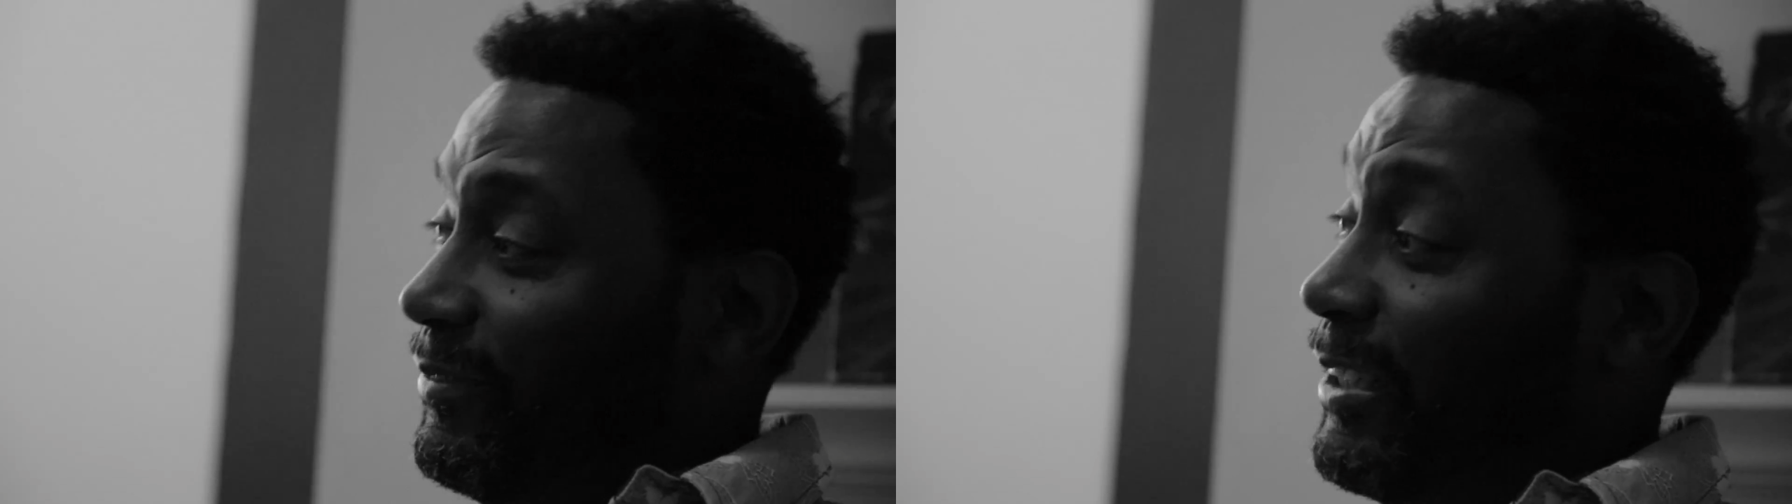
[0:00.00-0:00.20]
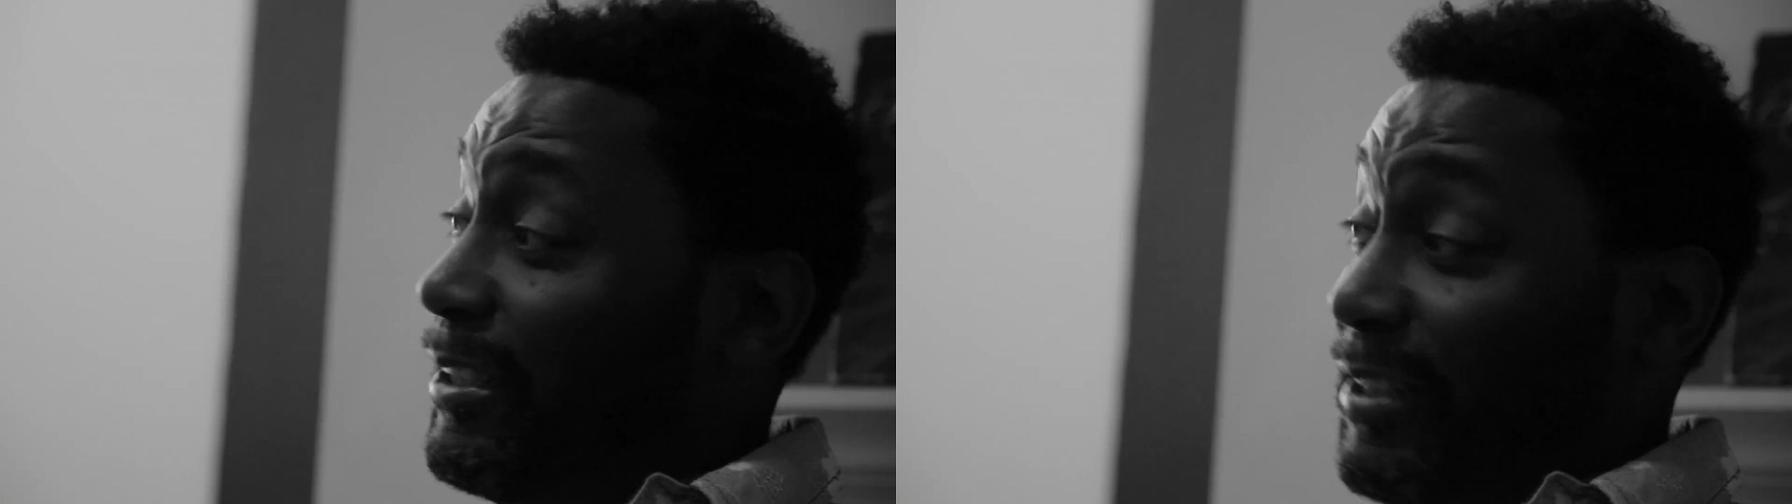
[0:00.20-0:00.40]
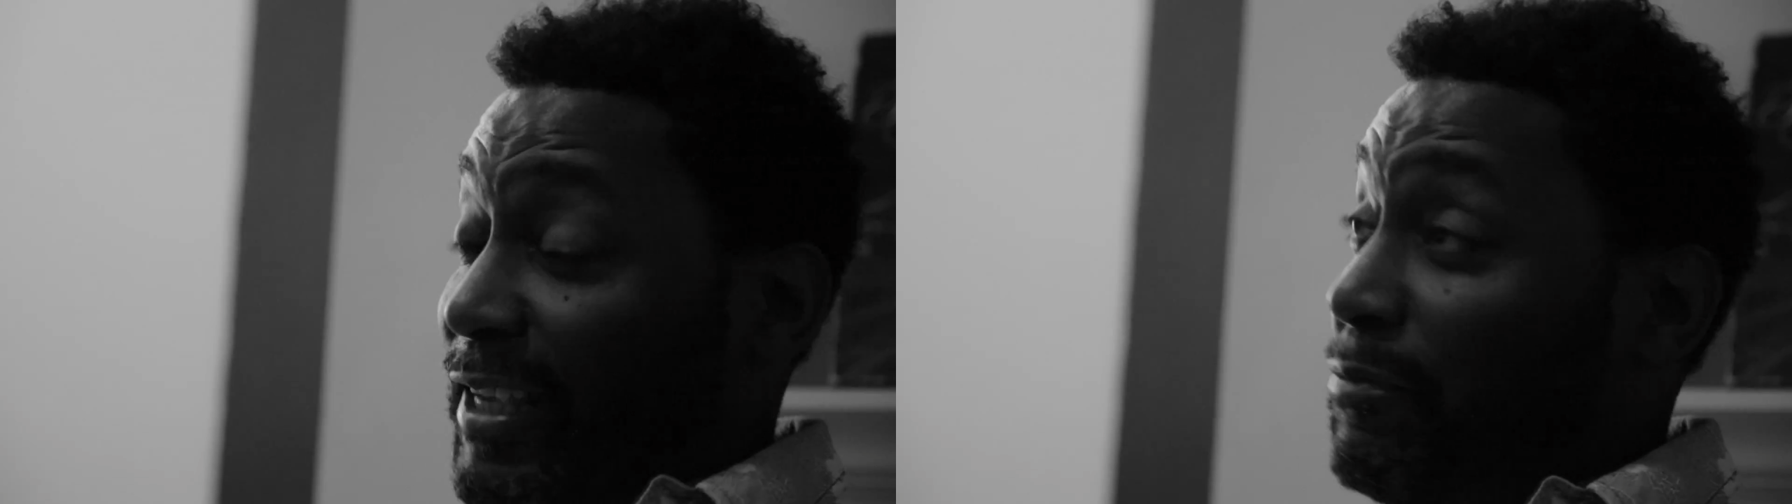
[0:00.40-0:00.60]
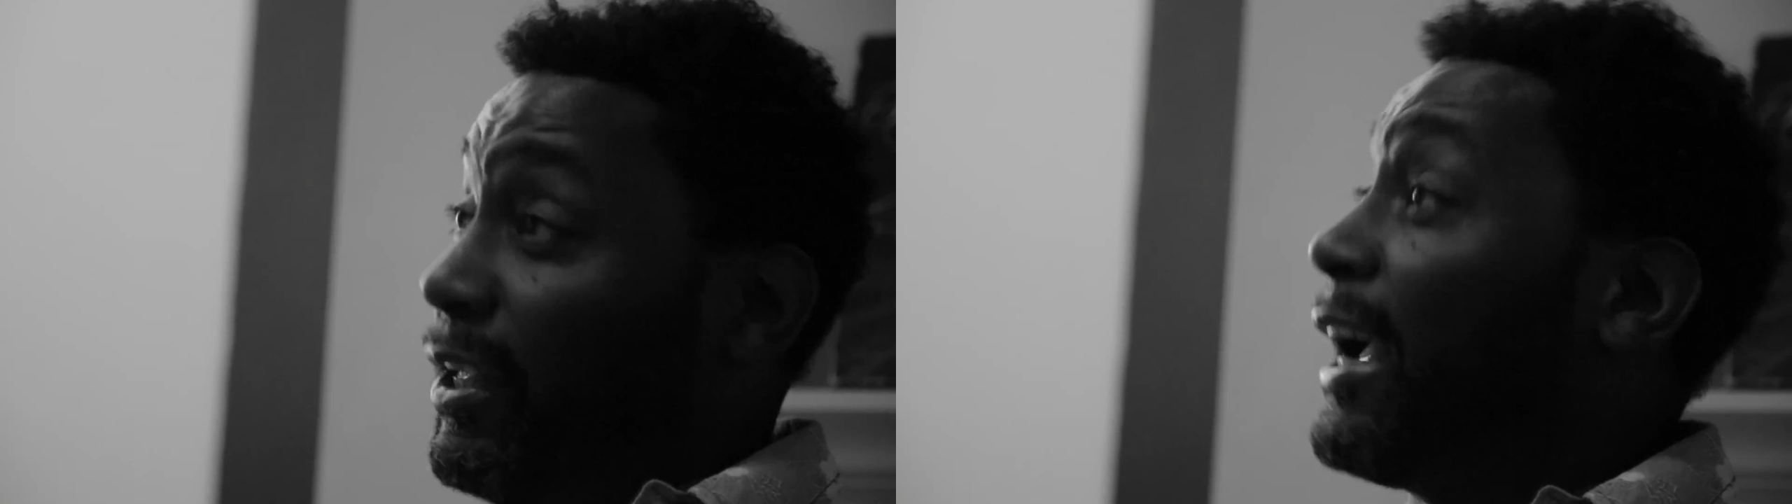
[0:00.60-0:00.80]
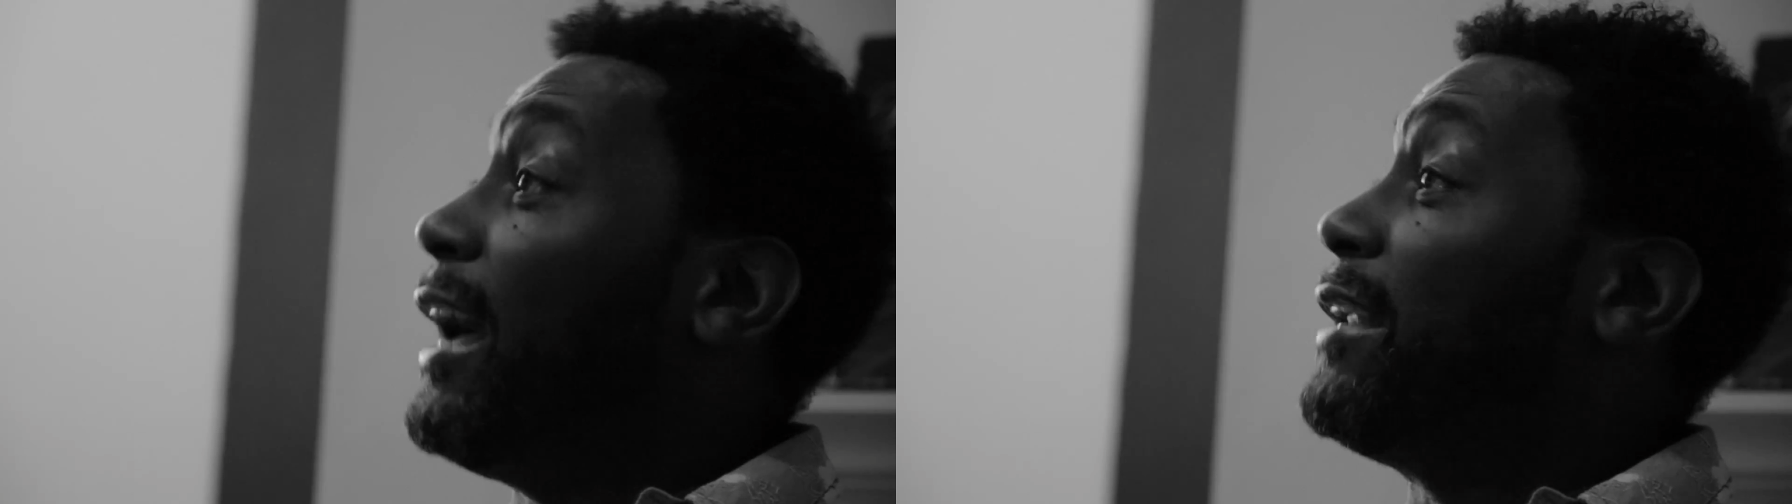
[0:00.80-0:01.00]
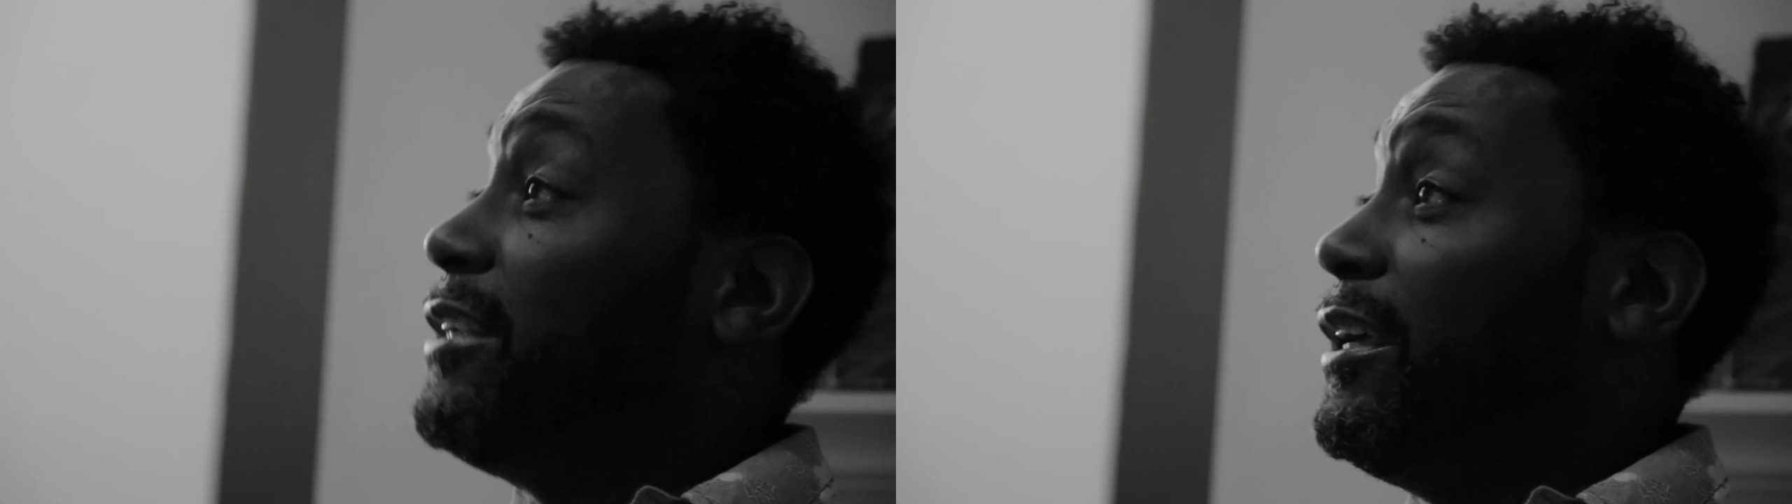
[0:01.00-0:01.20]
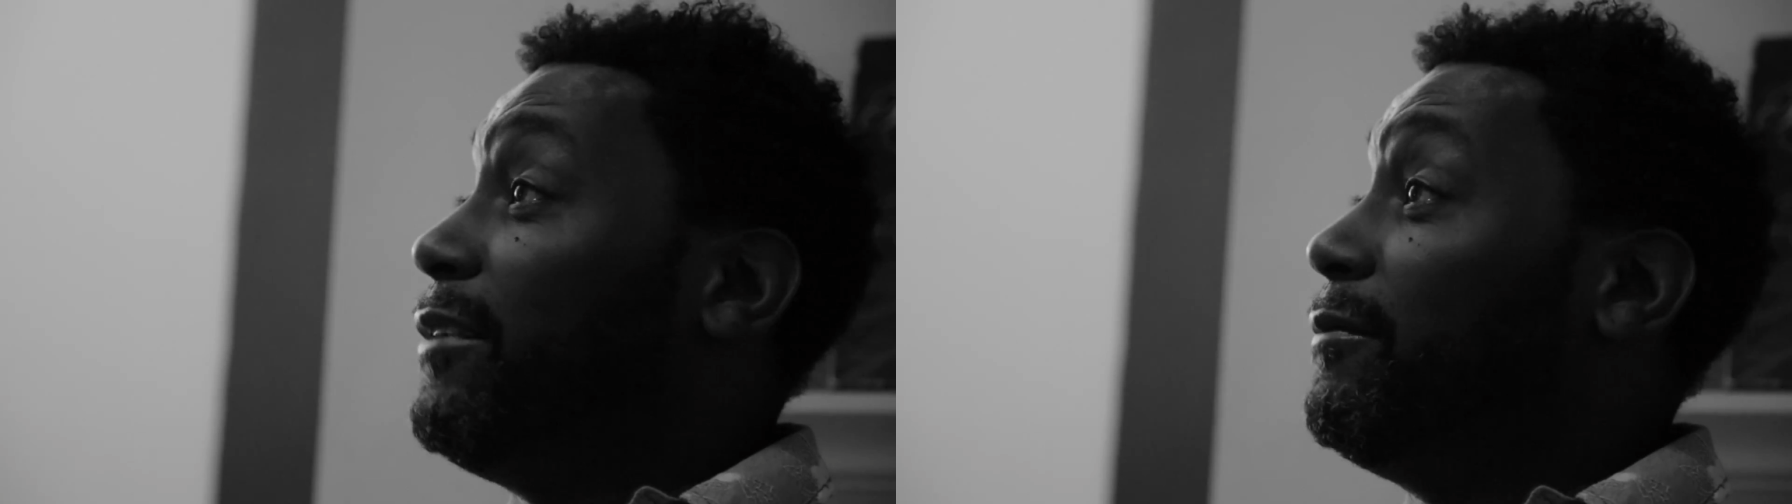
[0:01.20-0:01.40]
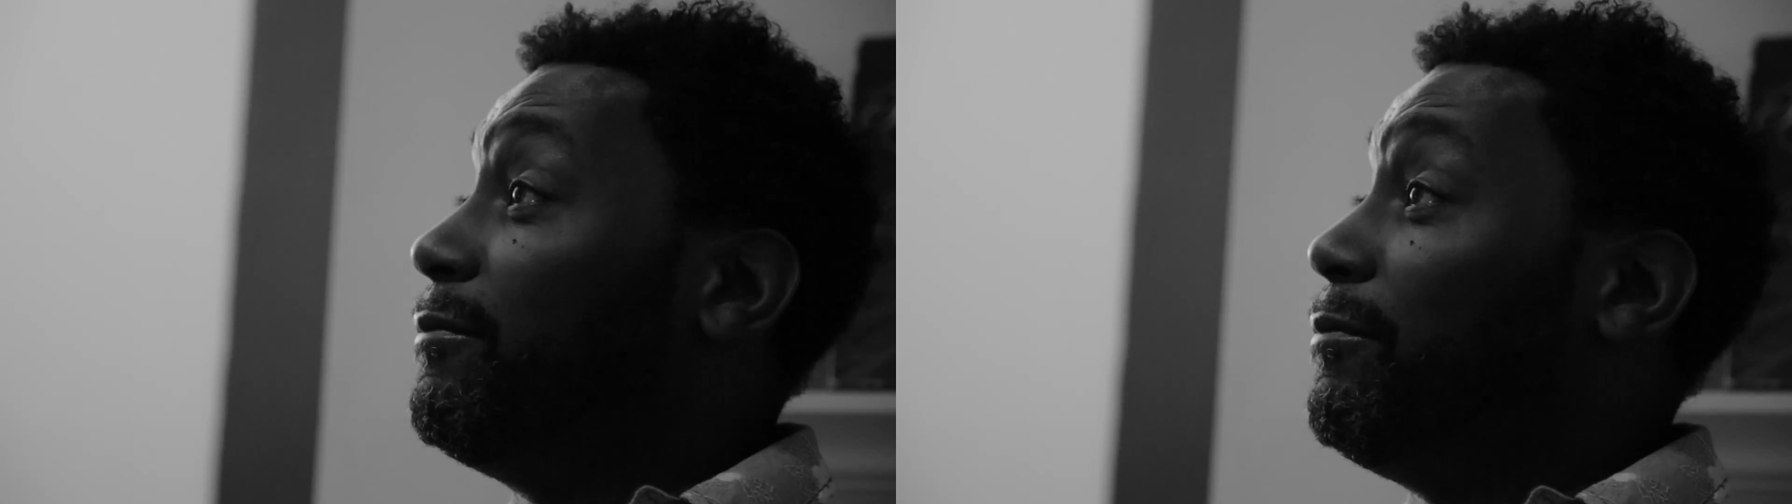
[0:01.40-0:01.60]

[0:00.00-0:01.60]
Did the same thing I did